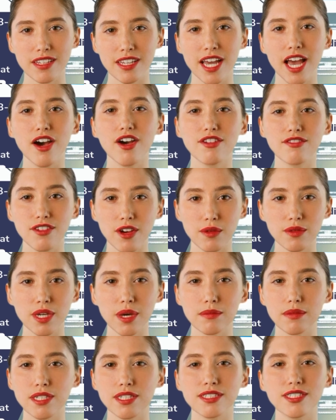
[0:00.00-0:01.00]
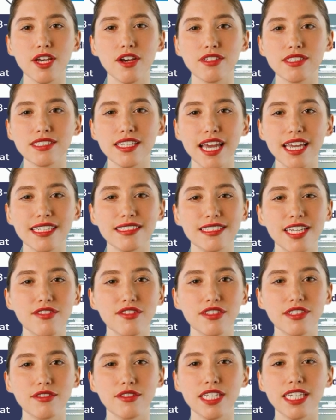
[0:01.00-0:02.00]
Our phone numbers are
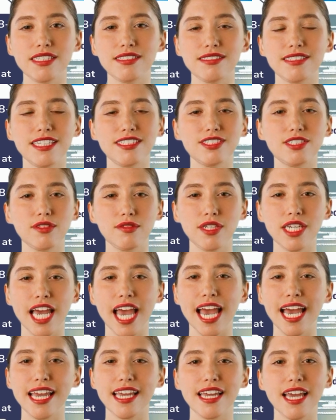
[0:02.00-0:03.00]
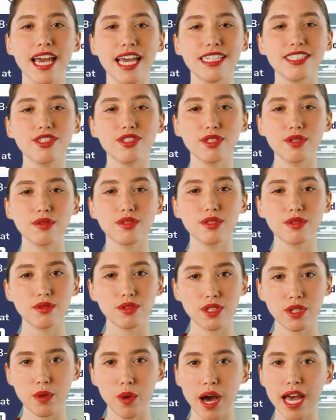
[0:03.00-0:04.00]
973-638 and
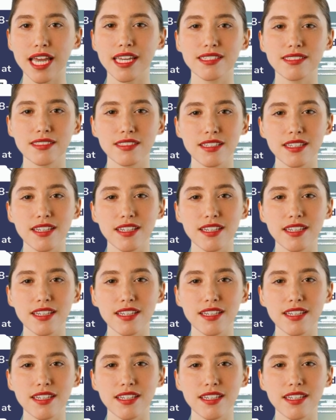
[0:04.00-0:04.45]
2228.